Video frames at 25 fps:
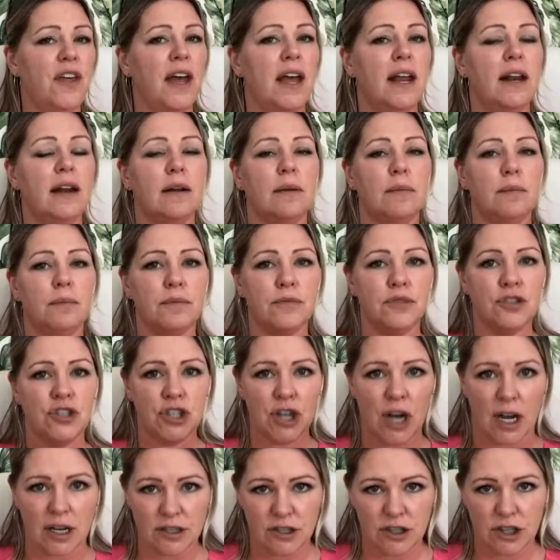it,
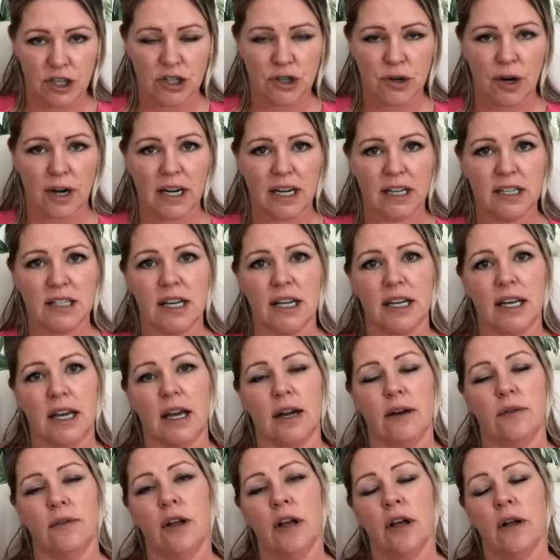just the training
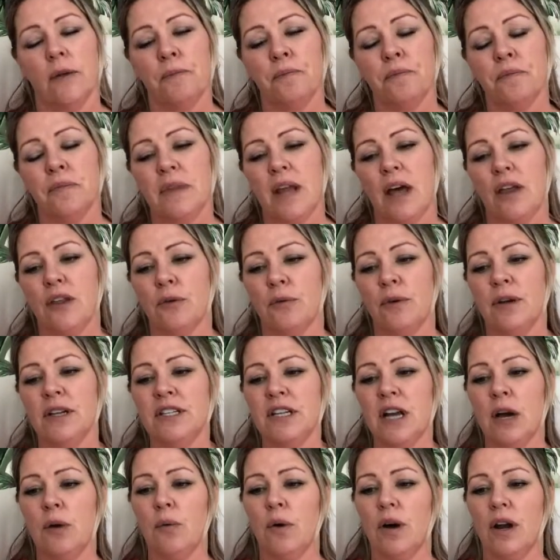ticket. Now, the
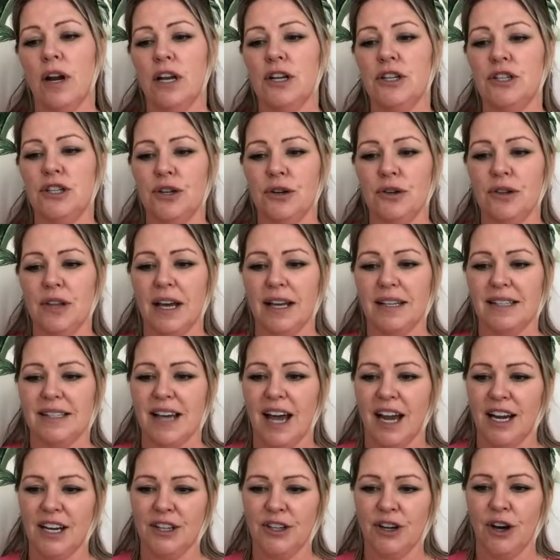reason I want to do this,
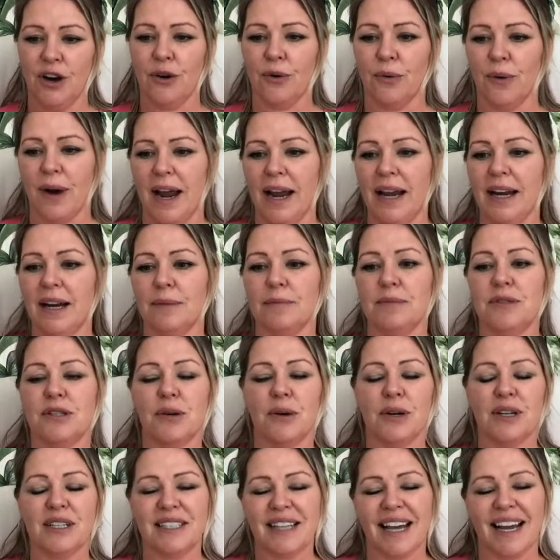I know, right? I'm
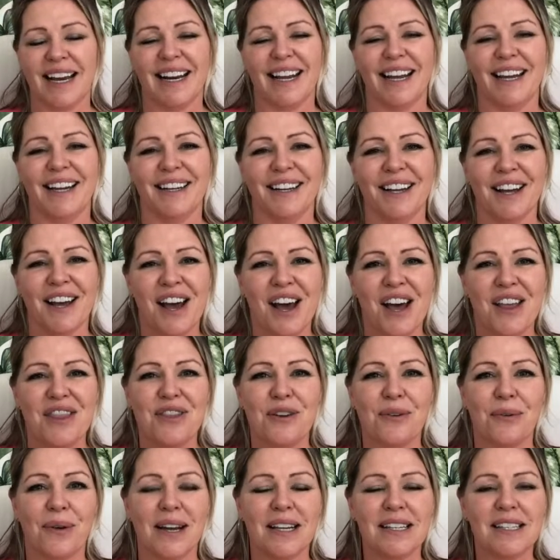so excited.
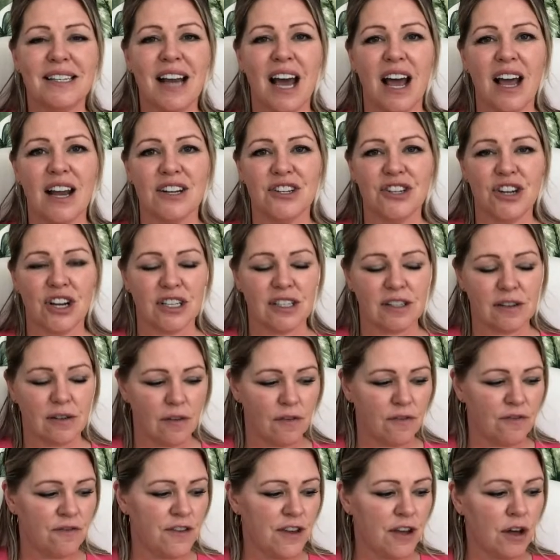The reason I just
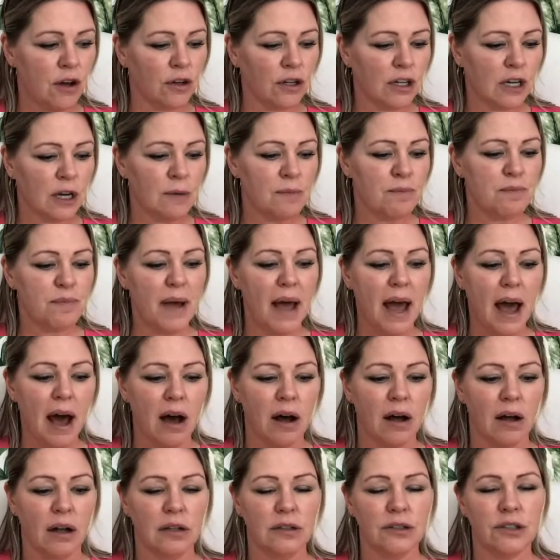feel
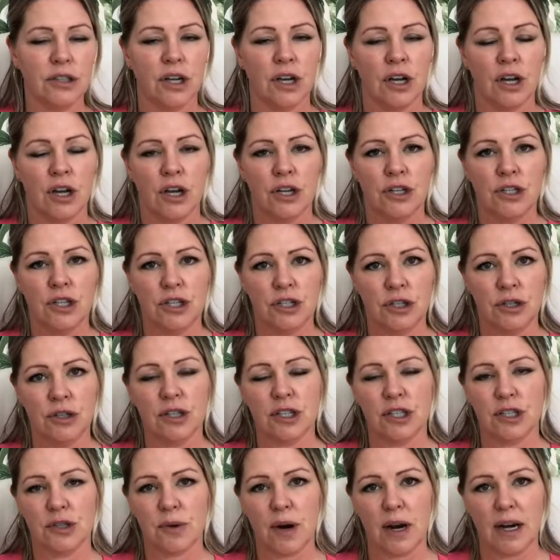compelled to do
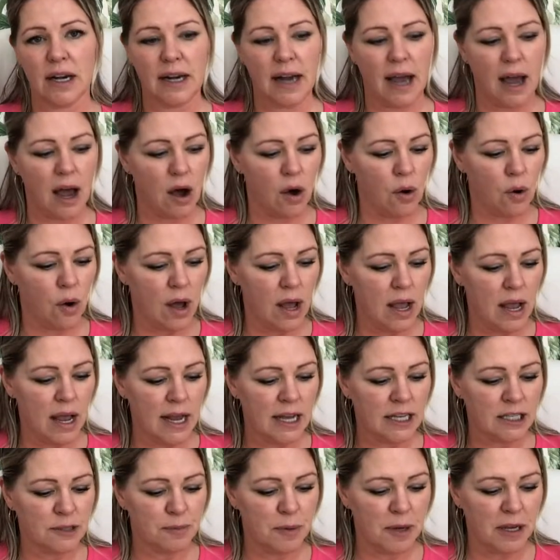this right now
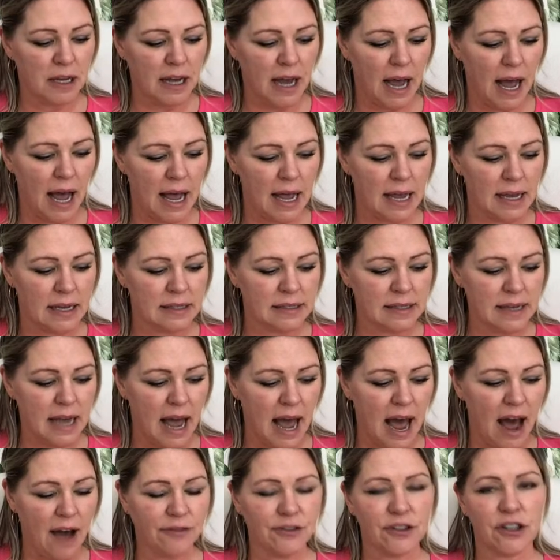is because
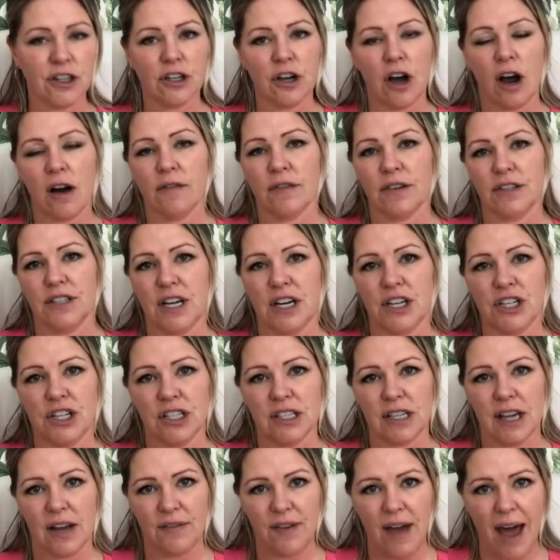after the
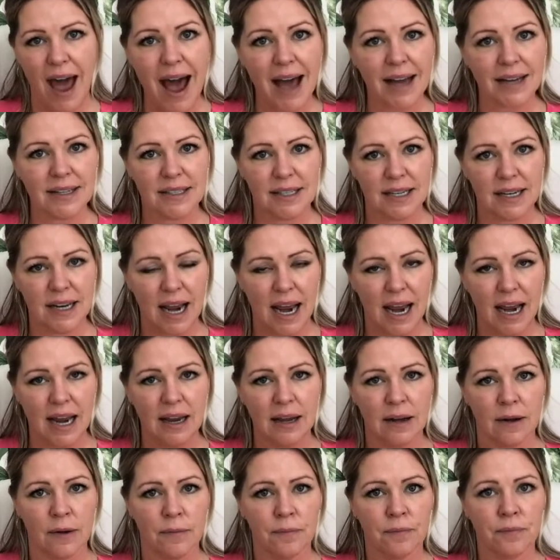conversations I've had
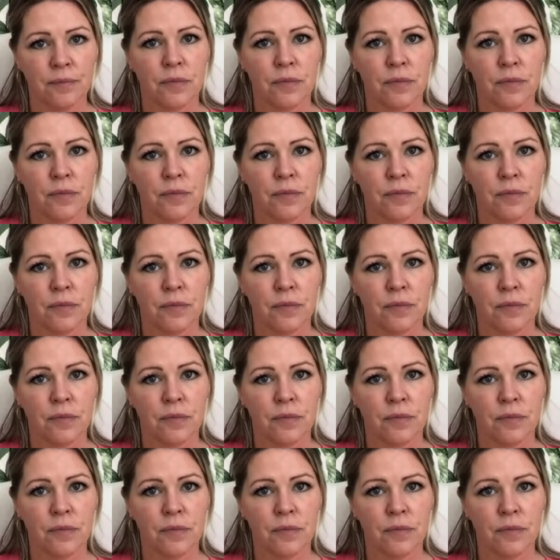today,